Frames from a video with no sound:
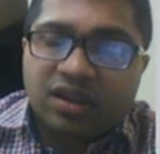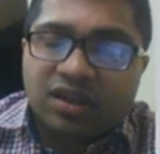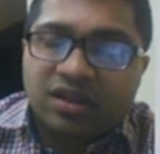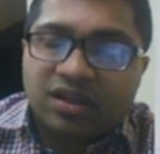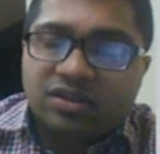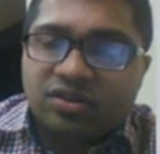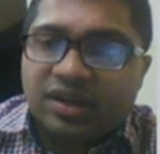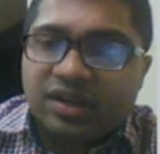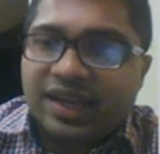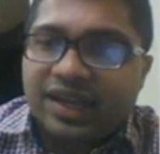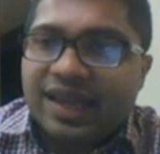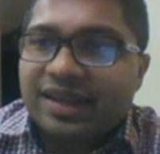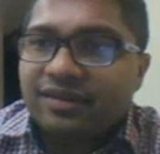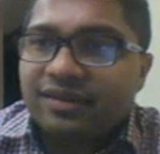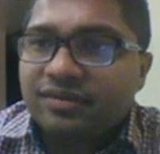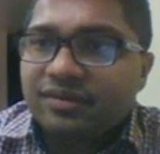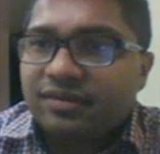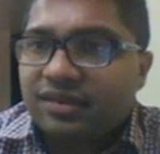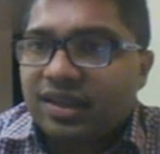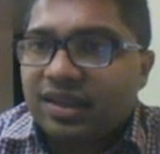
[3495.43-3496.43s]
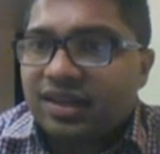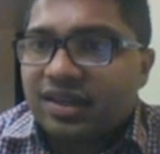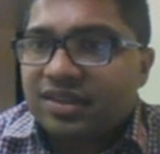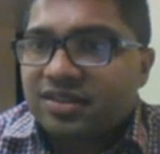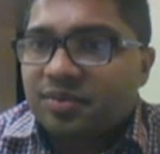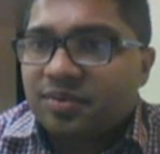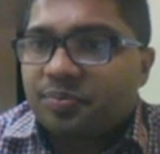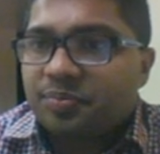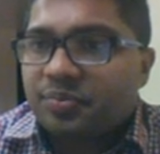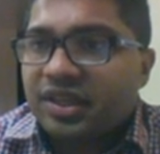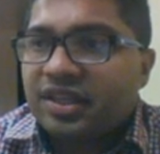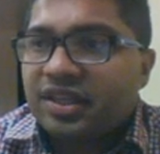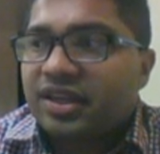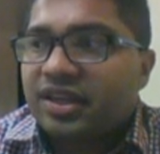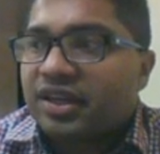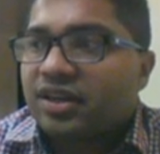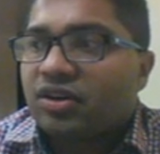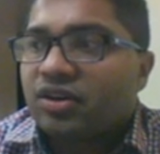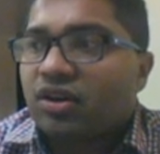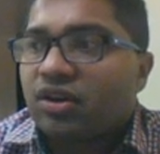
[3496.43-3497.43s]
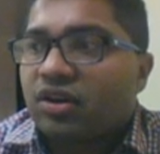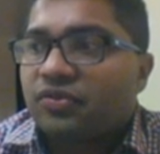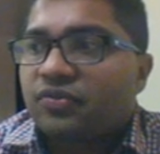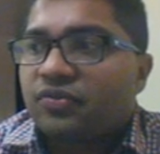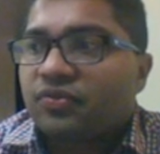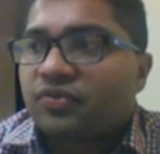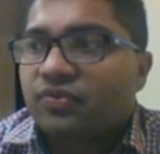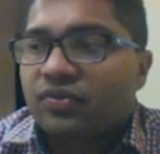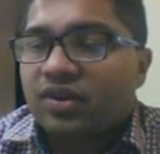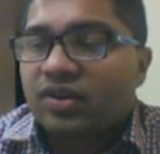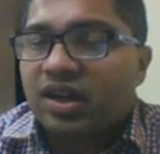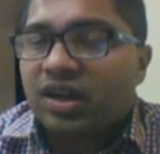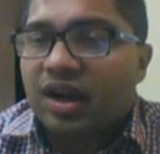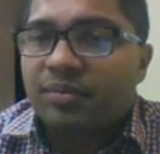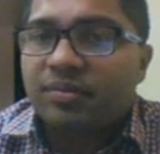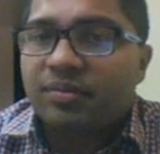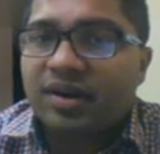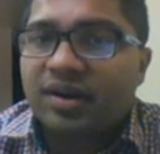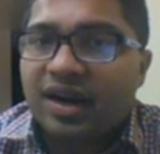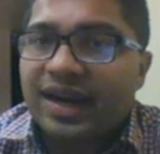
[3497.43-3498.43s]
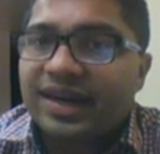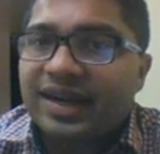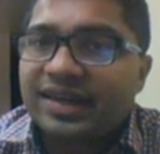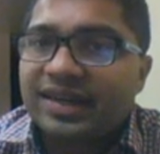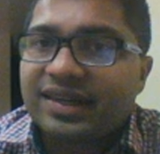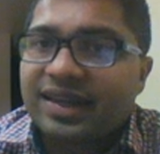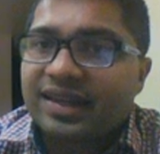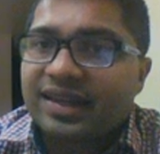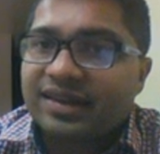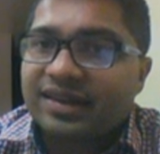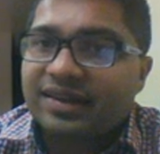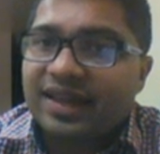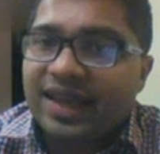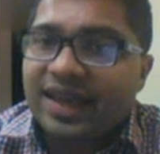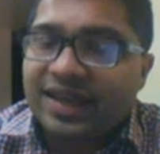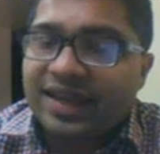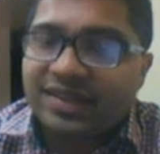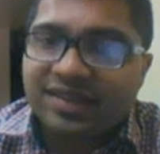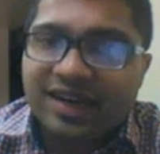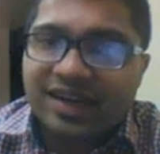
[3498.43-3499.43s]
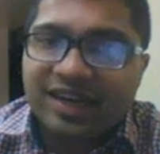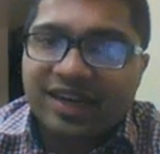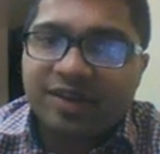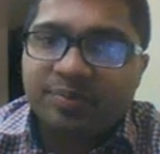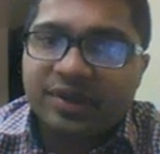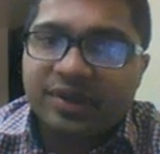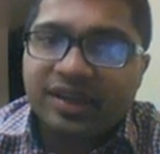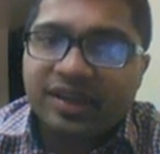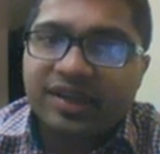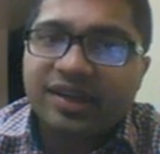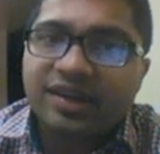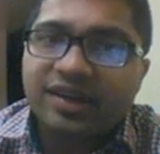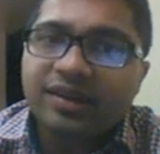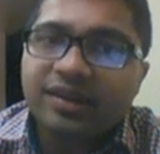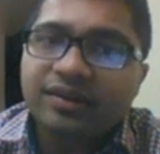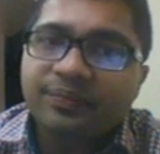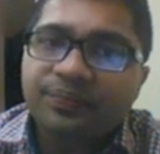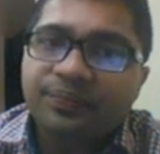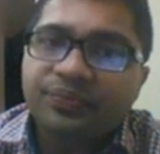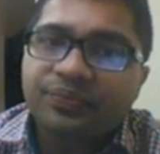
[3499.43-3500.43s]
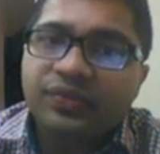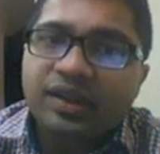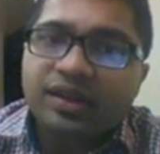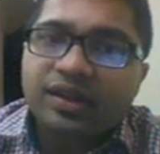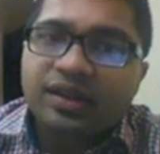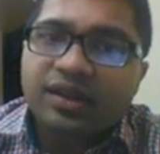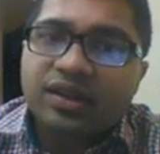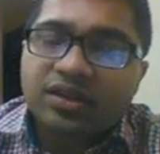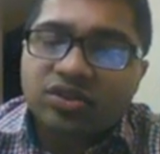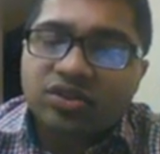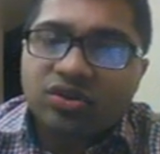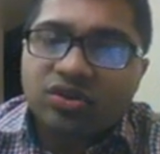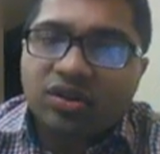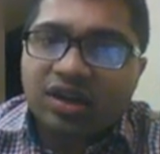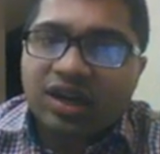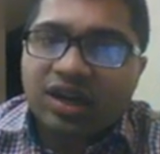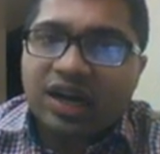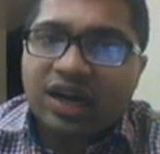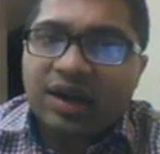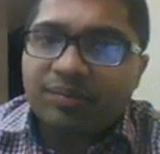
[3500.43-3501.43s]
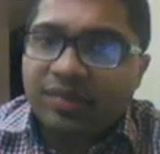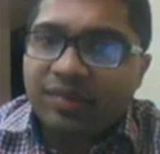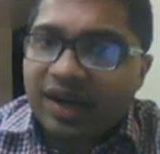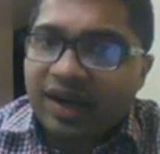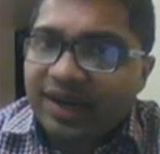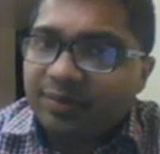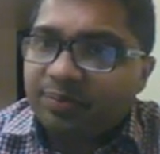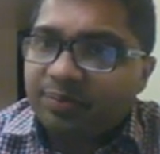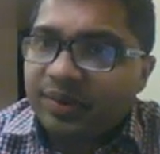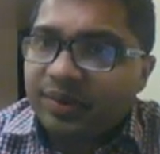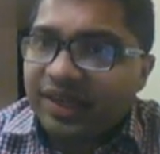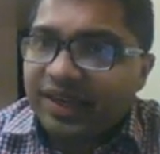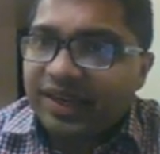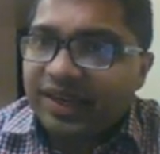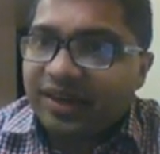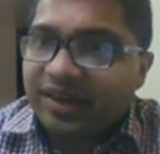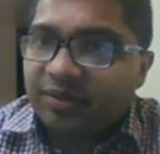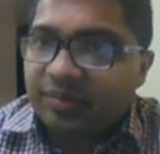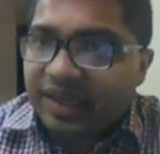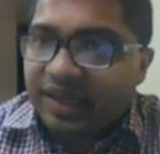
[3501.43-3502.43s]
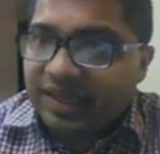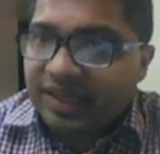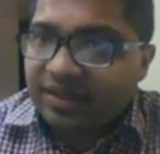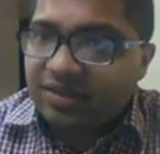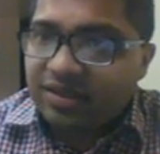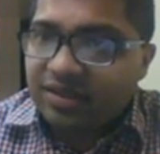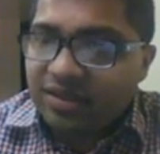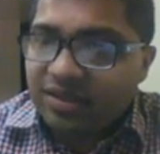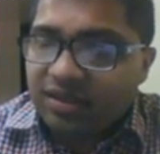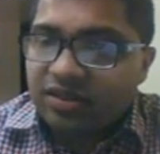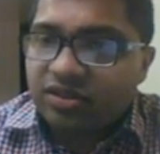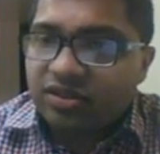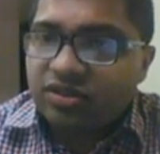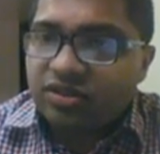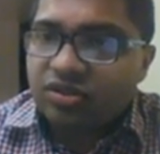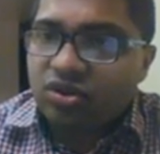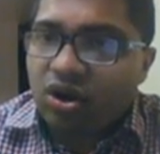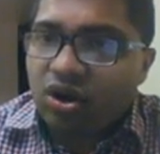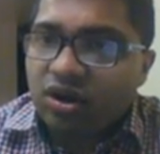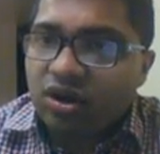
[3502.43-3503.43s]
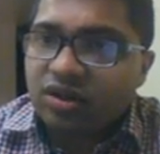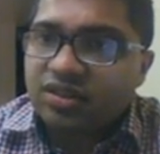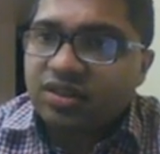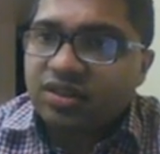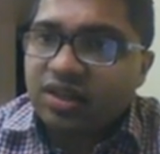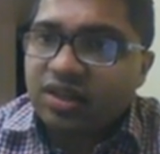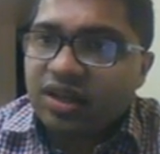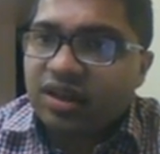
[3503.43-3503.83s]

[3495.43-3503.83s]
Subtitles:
So again, there is a period of come right and X right period. So come right period means stocks